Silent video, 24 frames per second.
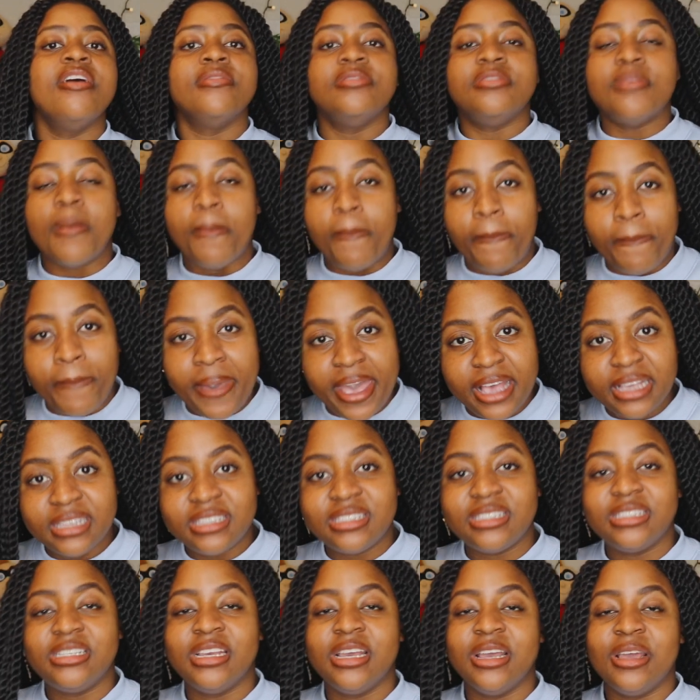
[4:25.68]
the
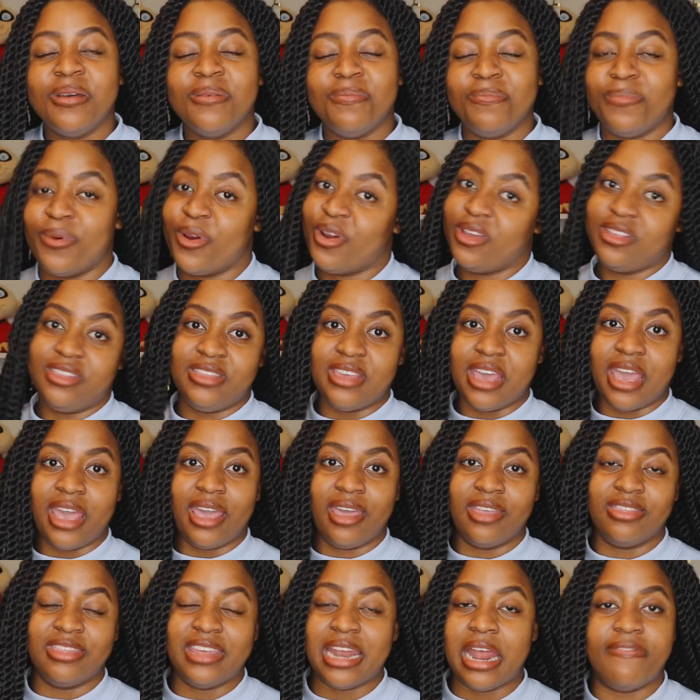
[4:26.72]
best
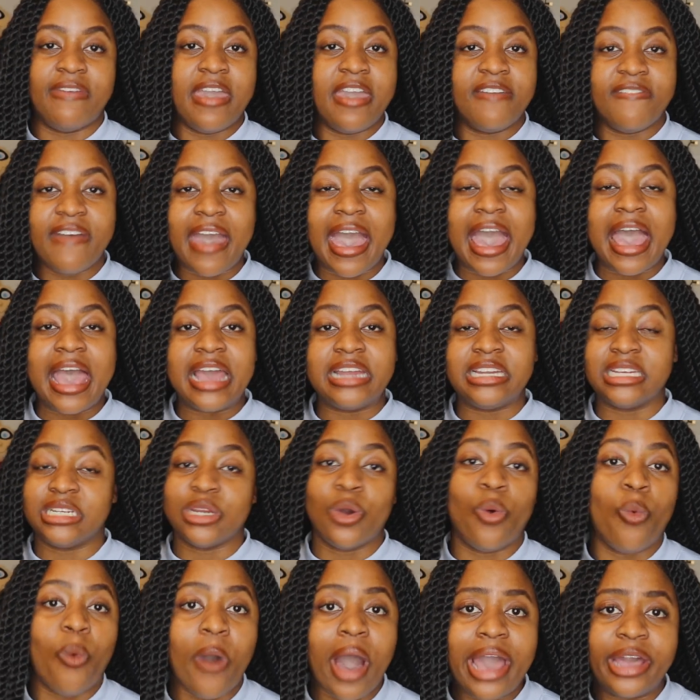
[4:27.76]
birthday that I've ever had in a
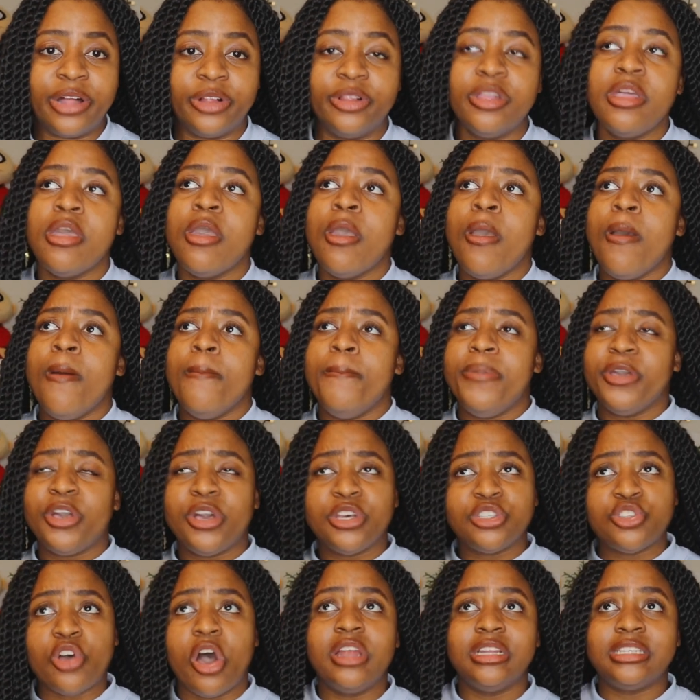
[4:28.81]
while,
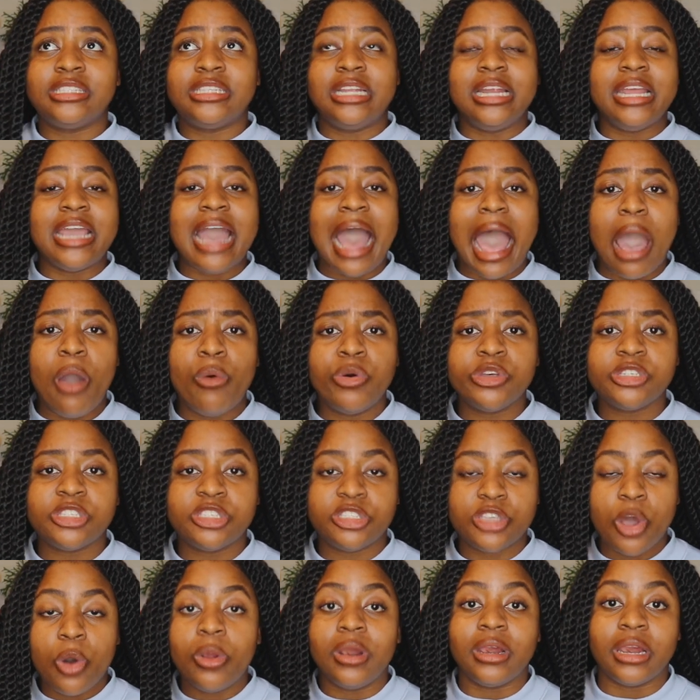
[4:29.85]
because honestly I was
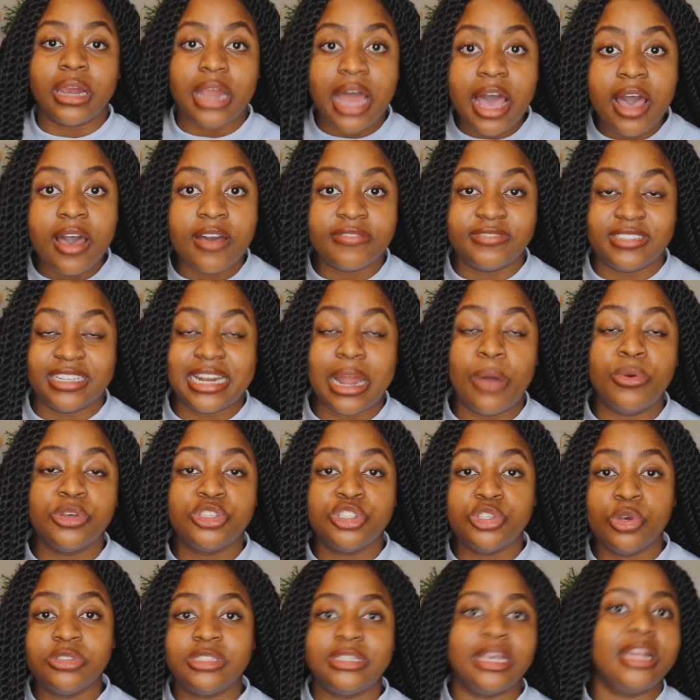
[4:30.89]
so loved and I was
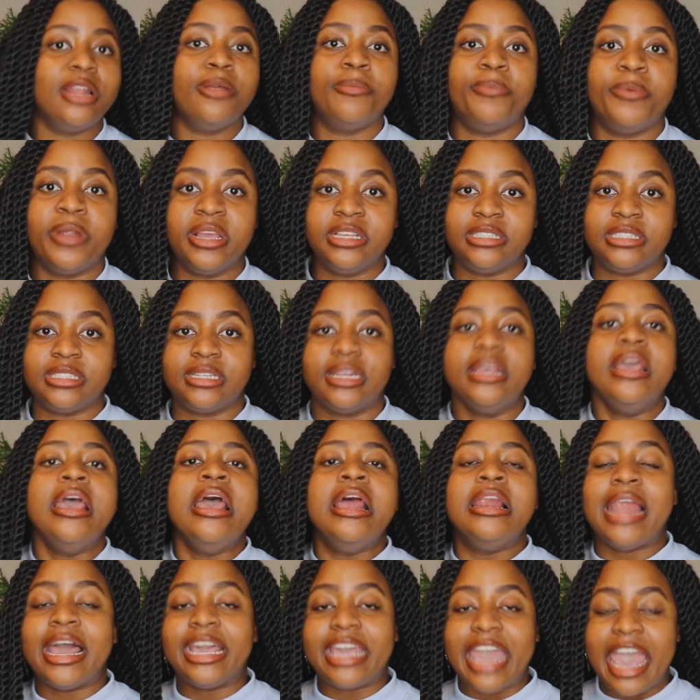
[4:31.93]
so celebrated.
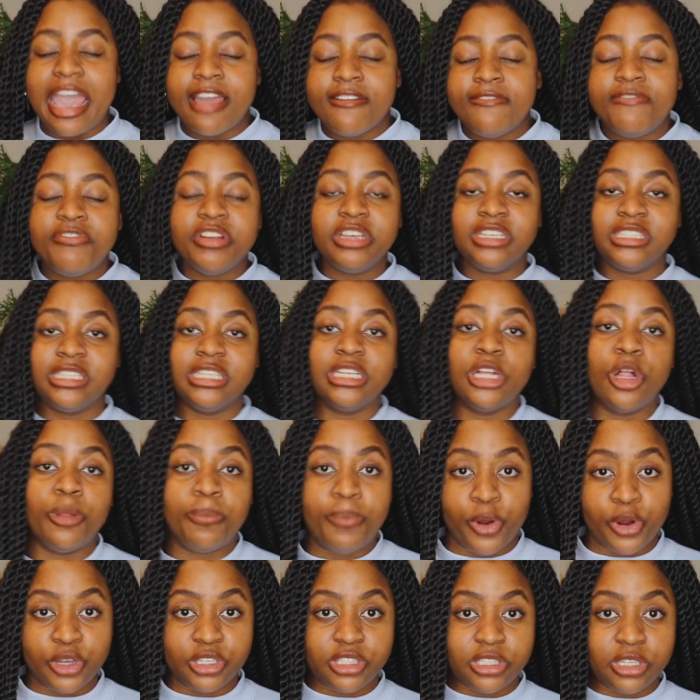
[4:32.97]
Like, every single
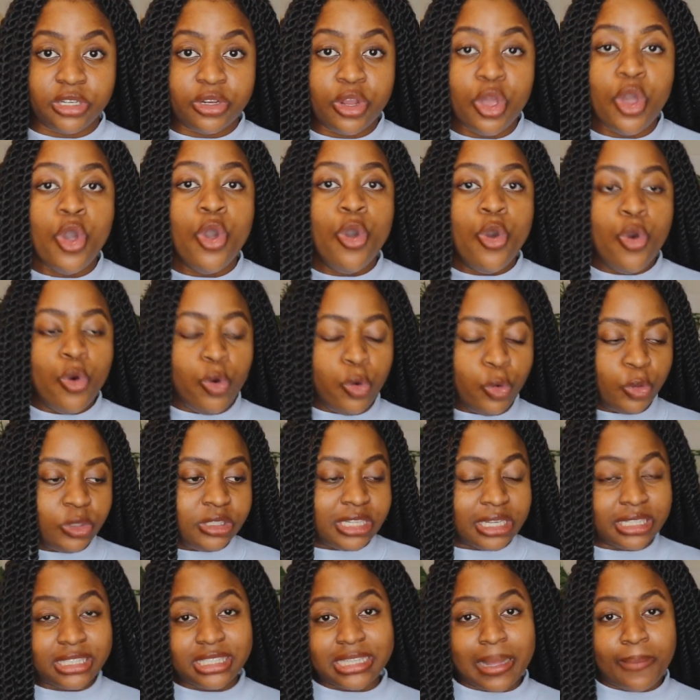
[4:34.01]
person who
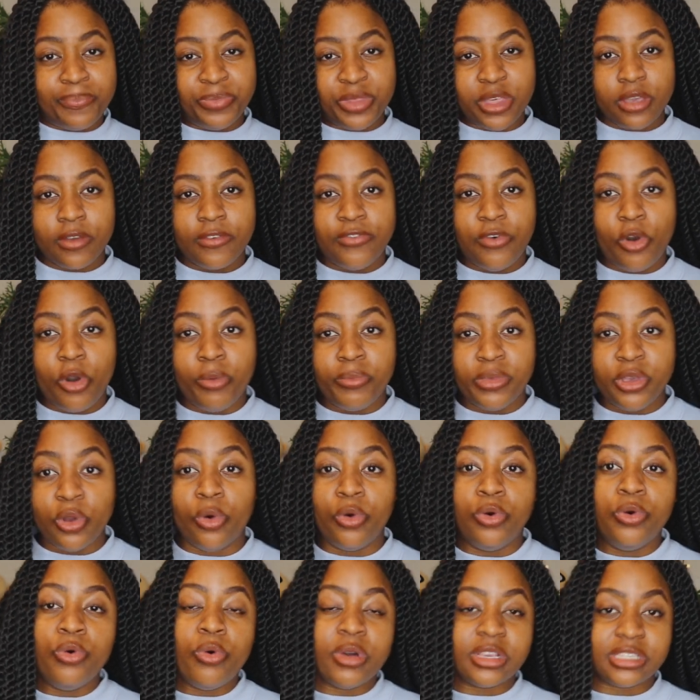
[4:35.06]
did something for me or
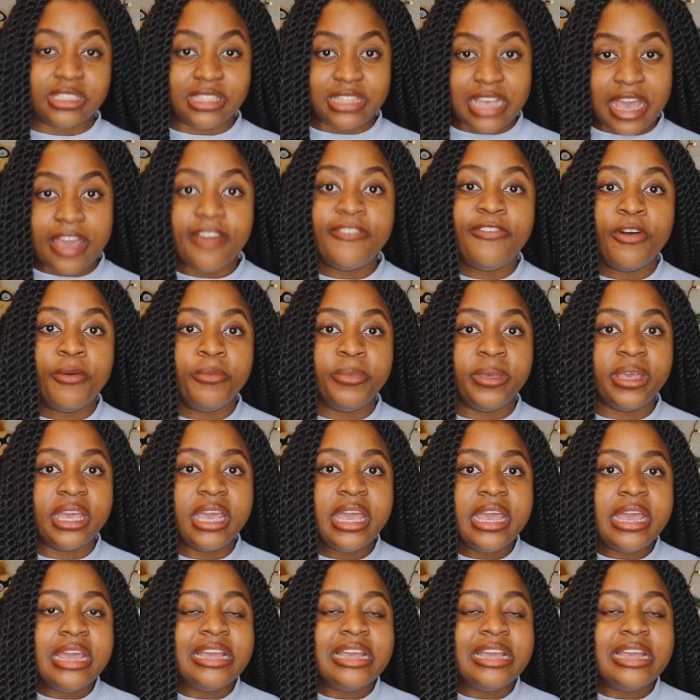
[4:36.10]
who was there for me